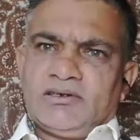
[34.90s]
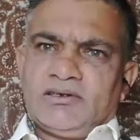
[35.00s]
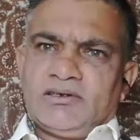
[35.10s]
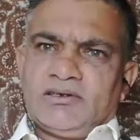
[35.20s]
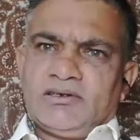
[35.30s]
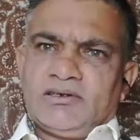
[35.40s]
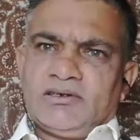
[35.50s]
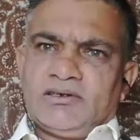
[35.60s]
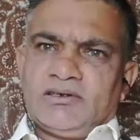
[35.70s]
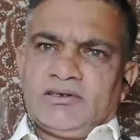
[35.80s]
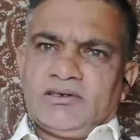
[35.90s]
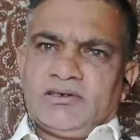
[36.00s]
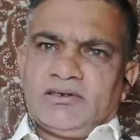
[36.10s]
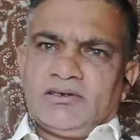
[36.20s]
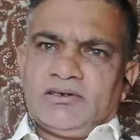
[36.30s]

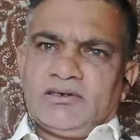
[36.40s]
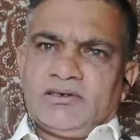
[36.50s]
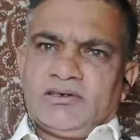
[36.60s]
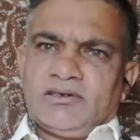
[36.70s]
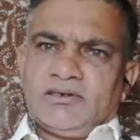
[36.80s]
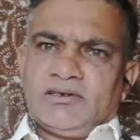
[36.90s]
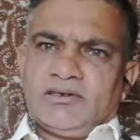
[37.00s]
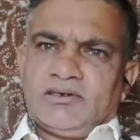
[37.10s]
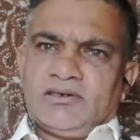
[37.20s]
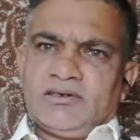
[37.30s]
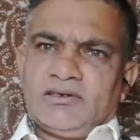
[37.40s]
(no lip movement)